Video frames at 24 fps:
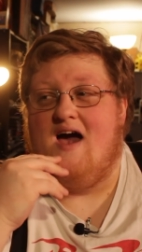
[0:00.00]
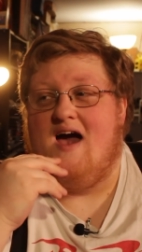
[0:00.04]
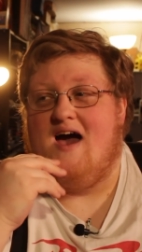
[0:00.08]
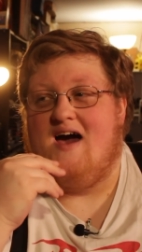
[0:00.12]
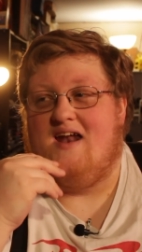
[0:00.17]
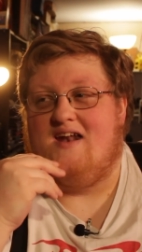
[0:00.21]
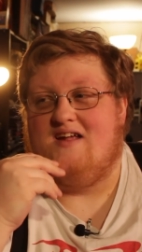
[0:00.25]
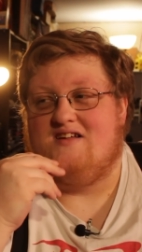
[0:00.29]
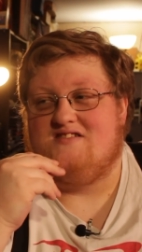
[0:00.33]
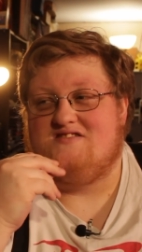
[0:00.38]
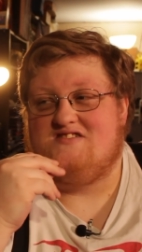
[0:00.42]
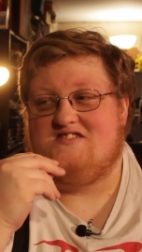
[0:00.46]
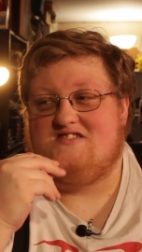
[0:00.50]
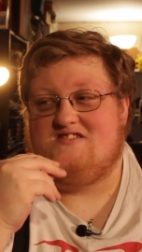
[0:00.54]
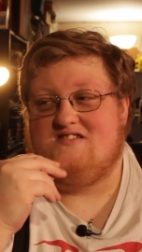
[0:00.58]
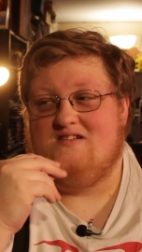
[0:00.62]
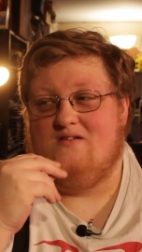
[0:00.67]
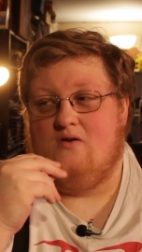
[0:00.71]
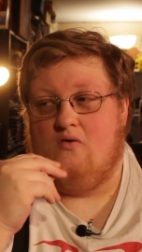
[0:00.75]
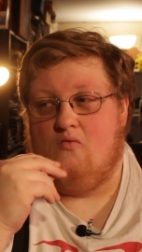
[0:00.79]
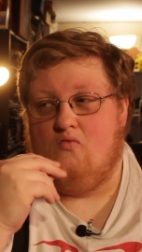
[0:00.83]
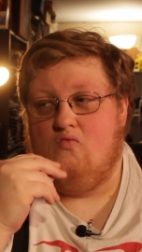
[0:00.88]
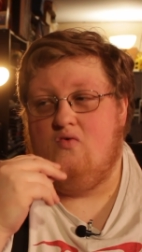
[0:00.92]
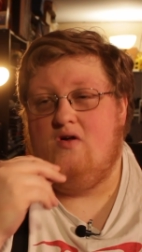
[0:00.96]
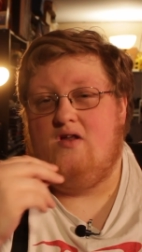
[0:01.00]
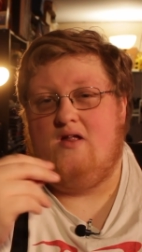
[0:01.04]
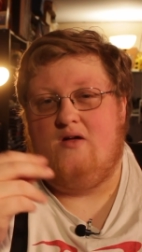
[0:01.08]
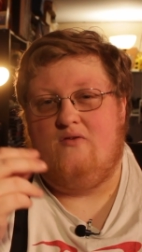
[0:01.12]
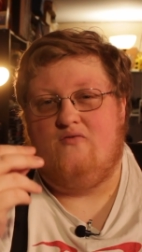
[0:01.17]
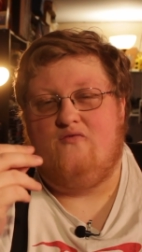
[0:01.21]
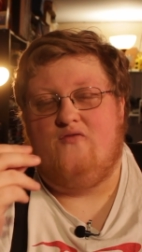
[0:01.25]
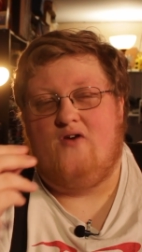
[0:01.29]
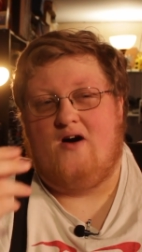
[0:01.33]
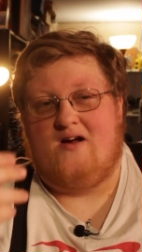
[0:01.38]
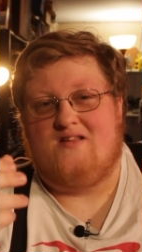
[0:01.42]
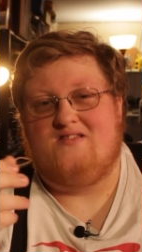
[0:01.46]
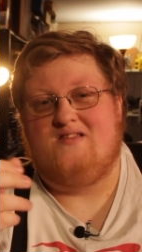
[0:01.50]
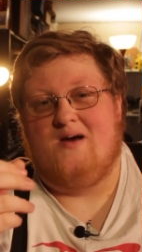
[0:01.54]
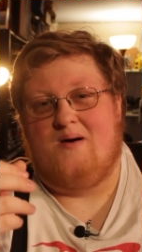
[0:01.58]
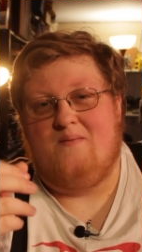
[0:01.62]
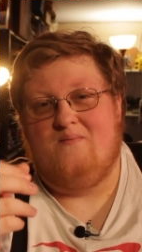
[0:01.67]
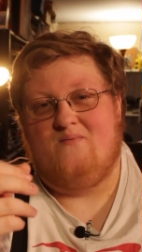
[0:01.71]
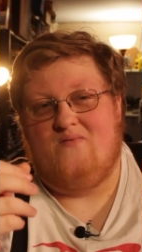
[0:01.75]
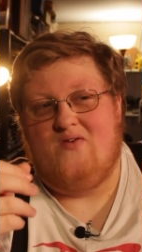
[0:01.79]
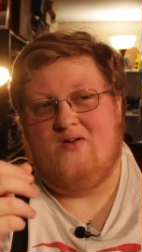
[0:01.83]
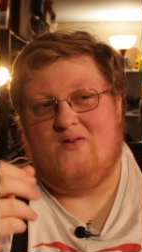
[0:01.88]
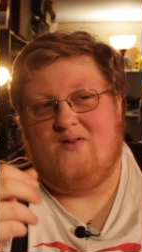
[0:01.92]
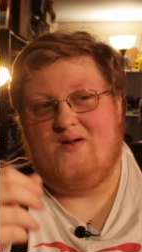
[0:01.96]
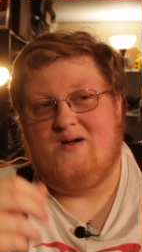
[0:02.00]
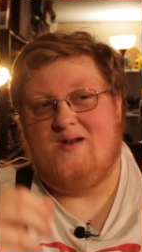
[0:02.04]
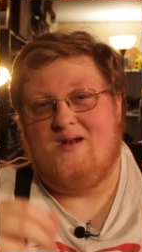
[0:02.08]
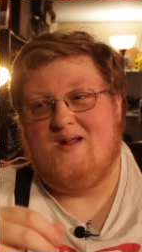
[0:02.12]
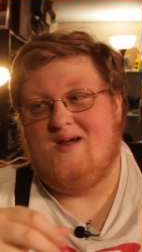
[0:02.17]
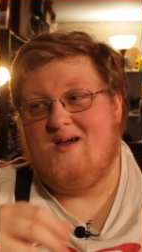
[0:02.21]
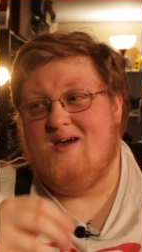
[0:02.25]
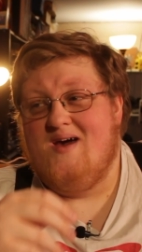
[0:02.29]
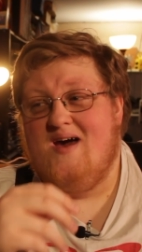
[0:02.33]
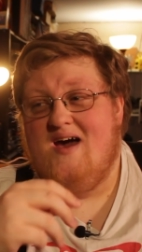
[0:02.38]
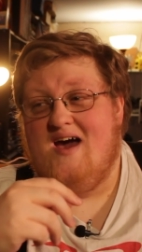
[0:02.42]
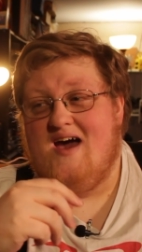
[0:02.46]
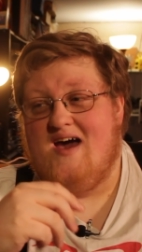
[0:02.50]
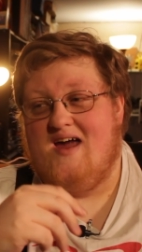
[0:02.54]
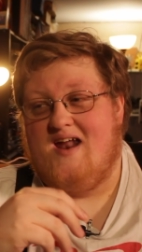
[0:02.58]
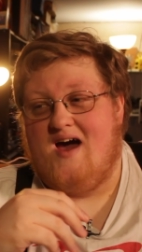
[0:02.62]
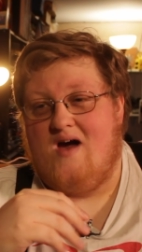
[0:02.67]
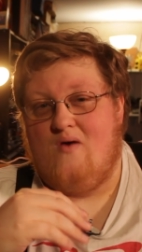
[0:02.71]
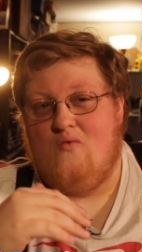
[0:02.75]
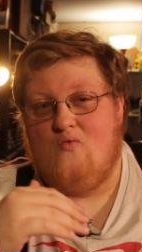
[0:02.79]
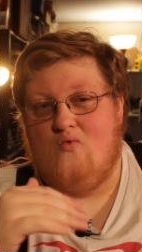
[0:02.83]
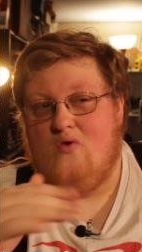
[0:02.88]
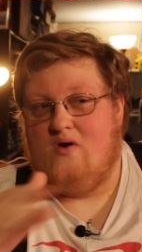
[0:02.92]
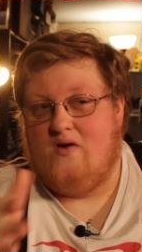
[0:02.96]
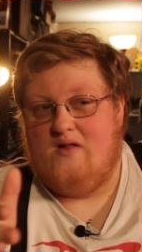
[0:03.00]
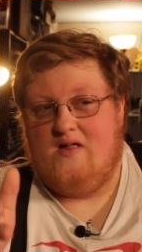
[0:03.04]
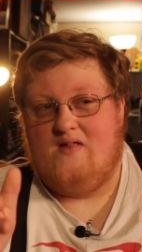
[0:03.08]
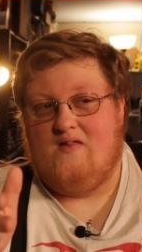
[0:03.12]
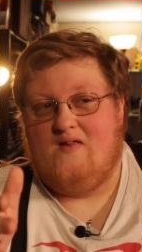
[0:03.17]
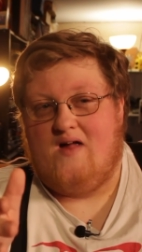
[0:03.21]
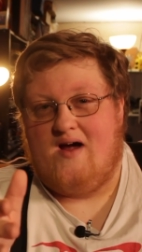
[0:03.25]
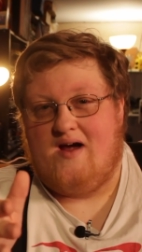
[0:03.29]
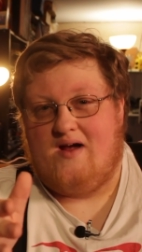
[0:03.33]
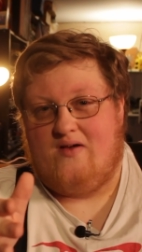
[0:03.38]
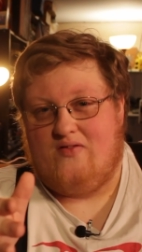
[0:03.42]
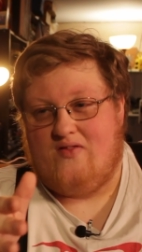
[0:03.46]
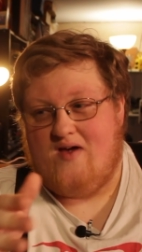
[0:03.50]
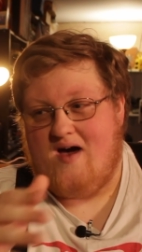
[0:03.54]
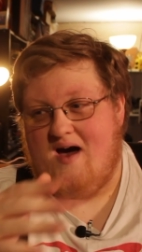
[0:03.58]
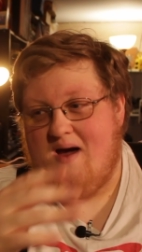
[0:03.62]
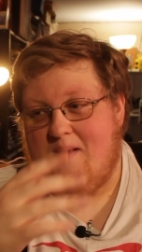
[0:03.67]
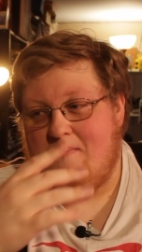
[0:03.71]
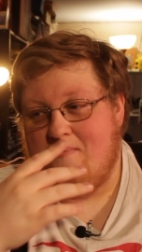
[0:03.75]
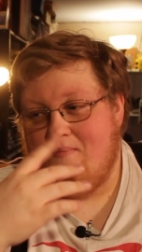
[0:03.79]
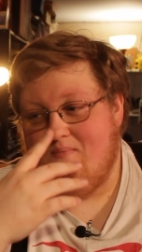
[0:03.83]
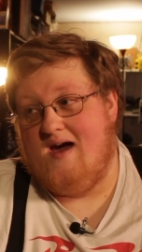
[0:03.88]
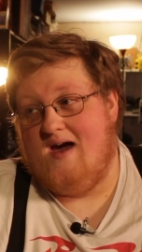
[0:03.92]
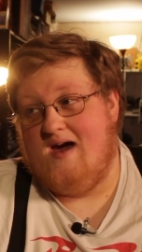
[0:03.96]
And it's a really fucked up villain, and I really like that.